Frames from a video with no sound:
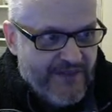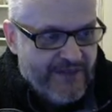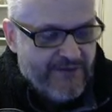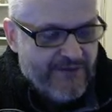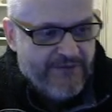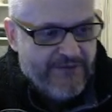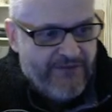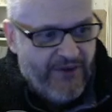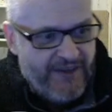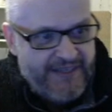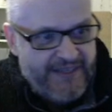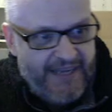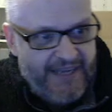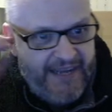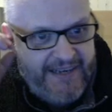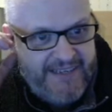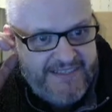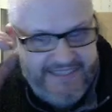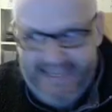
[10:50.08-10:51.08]
We'll find
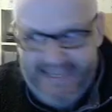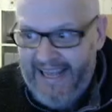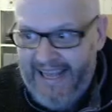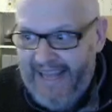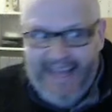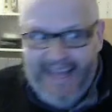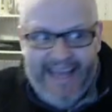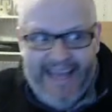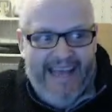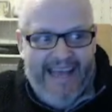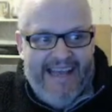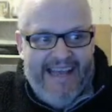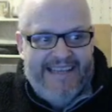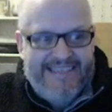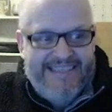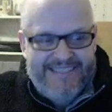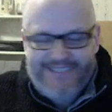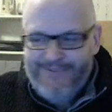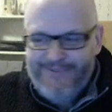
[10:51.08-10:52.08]
out.
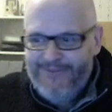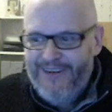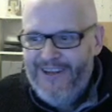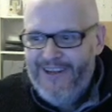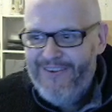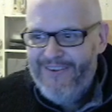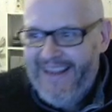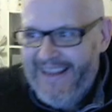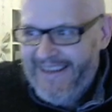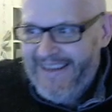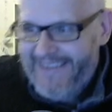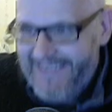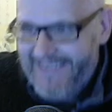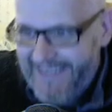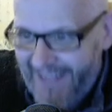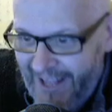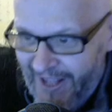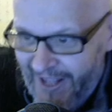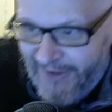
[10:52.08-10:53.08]
Yes, we're in.